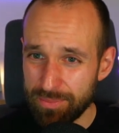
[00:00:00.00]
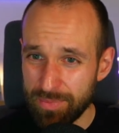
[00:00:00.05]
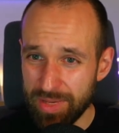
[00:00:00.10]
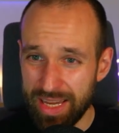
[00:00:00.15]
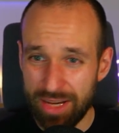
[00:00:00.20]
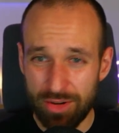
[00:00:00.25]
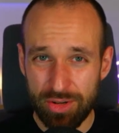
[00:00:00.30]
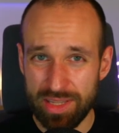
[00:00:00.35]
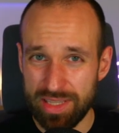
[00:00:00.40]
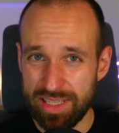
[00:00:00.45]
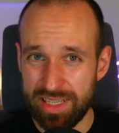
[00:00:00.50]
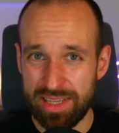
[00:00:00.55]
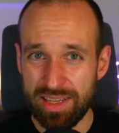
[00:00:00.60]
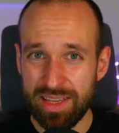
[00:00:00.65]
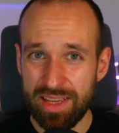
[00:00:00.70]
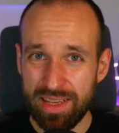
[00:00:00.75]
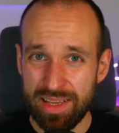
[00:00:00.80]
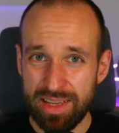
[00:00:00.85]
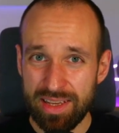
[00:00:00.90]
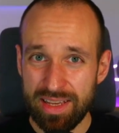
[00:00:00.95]
Currently,
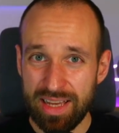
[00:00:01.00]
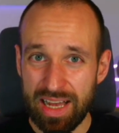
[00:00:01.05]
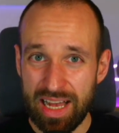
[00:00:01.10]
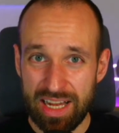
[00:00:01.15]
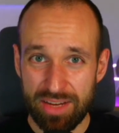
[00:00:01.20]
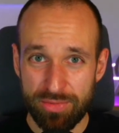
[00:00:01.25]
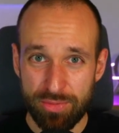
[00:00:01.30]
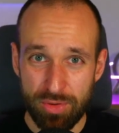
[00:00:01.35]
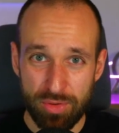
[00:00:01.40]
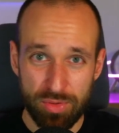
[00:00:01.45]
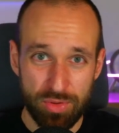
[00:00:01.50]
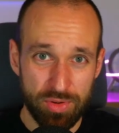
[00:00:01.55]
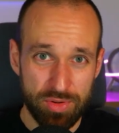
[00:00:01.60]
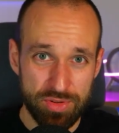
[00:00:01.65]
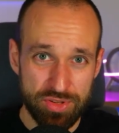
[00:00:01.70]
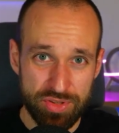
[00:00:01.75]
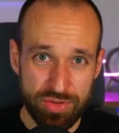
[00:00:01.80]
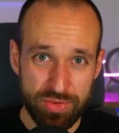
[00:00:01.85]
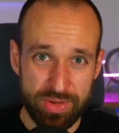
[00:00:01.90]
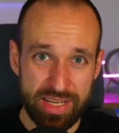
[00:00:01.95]
after
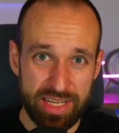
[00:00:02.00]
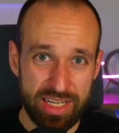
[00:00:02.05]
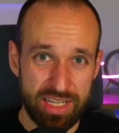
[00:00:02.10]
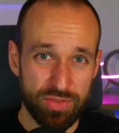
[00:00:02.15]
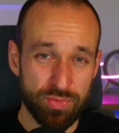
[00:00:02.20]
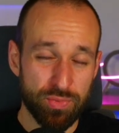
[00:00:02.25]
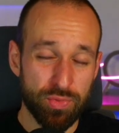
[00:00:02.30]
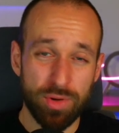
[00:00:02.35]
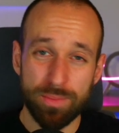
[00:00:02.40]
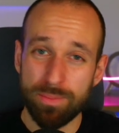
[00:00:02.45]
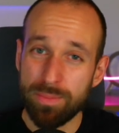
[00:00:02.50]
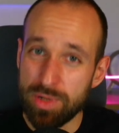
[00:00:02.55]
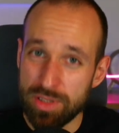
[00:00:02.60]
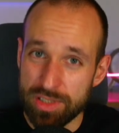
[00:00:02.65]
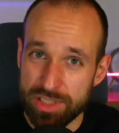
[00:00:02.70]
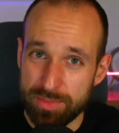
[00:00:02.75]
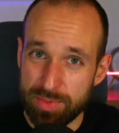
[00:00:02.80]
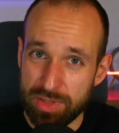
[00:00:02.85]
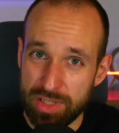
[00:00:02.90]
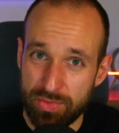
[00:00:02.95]
doing it for
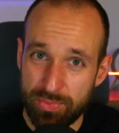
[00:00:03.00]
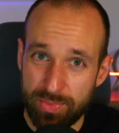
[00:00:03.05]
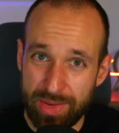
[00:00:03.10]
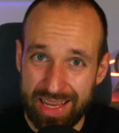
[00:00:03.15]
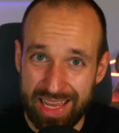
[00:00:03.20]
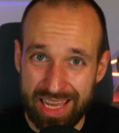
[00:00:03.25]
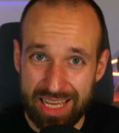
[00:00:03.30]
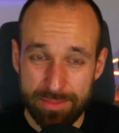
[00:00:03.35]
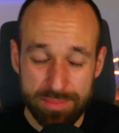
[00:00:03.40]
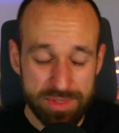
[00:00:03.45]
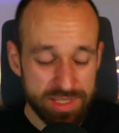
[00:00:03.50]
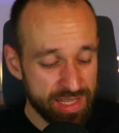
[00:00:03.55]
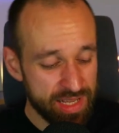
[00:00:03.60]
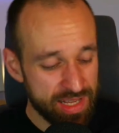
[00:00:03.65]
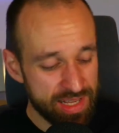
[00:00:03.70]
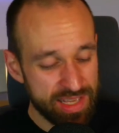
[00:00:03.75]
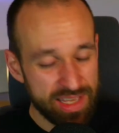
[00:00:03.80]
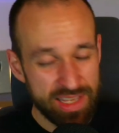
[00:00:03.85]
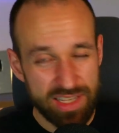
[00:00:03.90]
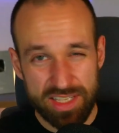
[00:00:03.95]
multiple of my apps,
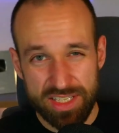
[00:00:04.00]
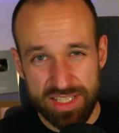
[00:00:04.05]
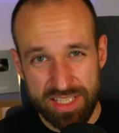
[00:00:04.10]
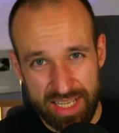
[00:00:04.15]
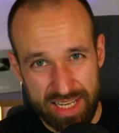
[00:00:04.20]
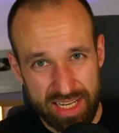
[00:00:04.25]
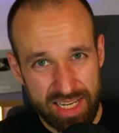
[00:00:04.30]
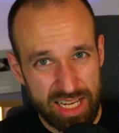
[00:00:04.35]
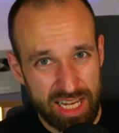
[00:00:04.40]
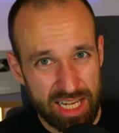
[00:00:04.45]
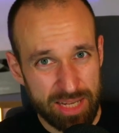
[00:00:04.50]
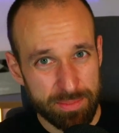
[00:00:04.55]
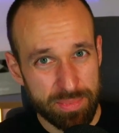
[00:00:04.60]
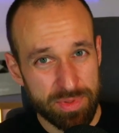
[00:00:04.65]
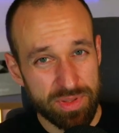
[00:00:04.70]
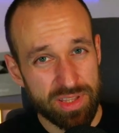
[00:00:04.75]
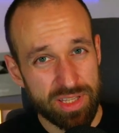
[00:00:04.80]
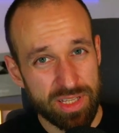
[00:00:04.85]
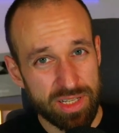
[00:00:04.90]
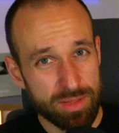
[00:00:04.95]
setting
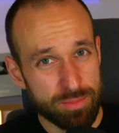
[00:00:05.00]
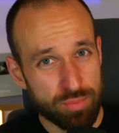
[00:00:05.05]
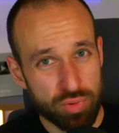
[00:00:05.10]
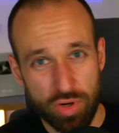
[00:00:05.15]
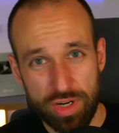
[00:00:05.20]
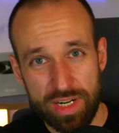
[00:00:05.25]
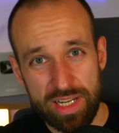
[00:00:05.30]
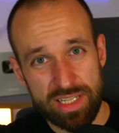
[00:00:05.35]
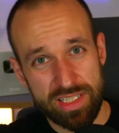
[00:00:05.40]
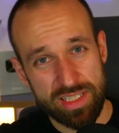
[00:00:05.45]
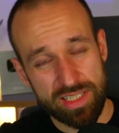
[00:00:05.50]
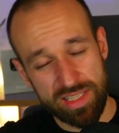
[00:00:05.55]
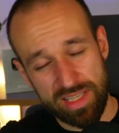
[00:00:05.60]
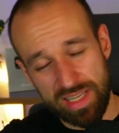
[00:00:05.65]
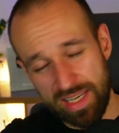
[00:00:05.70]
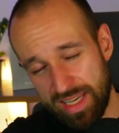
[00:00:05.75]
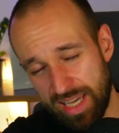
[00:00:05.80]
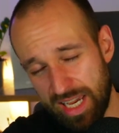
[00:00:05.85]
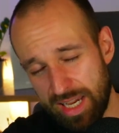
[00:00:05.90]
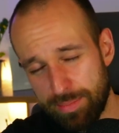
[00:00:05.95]
up the products in
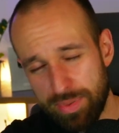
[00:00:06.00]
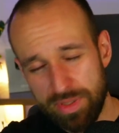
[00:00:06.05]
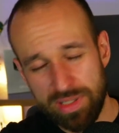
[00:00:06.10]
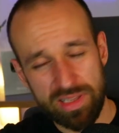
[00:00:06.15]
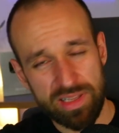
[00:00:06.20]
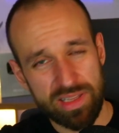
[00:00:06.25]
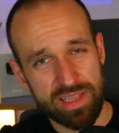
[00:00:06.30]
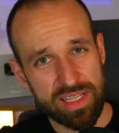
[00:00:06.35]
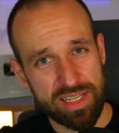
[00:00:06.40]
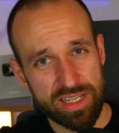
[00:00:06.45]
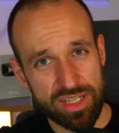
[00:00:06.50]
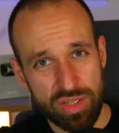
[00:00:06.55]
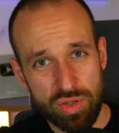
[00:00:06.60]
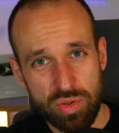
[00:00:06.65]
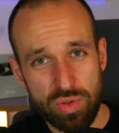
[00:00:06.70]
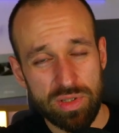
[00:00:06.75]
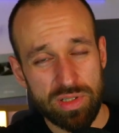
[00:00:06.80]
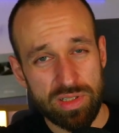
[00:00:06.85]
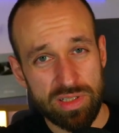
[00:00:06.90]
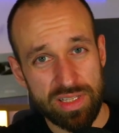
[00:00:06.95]
like Apple and
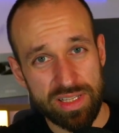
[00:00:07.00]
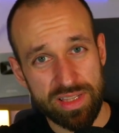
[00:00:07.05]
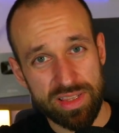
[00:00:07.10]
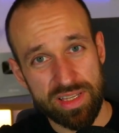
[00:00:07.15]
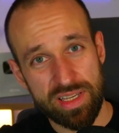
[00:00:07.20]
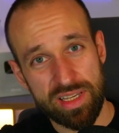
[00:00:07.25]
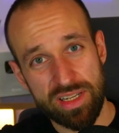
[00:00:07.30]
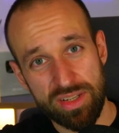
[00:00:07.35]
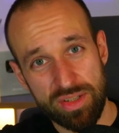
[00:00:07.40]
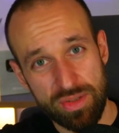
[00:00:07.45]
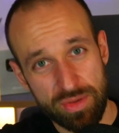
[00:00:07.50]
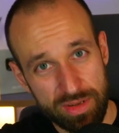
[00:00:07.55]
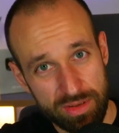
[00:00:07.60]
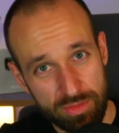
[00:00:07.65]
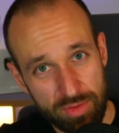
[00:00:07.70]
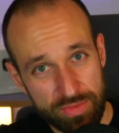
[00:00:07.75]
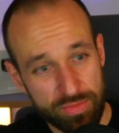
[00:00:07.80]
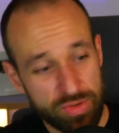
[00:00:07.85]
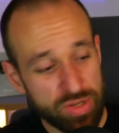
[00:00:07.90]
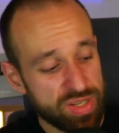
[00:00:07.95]
Google, and then doing
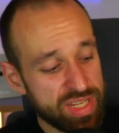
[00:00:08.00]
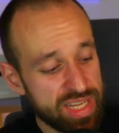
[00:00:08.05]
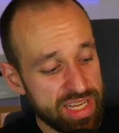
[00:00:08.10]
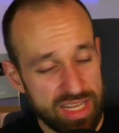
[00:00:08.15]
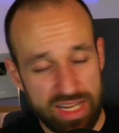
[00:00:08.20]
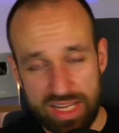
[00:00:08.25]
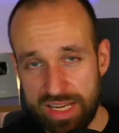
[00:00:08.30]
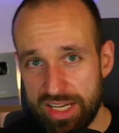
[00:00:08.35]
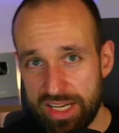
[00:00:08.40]
RevenueCat and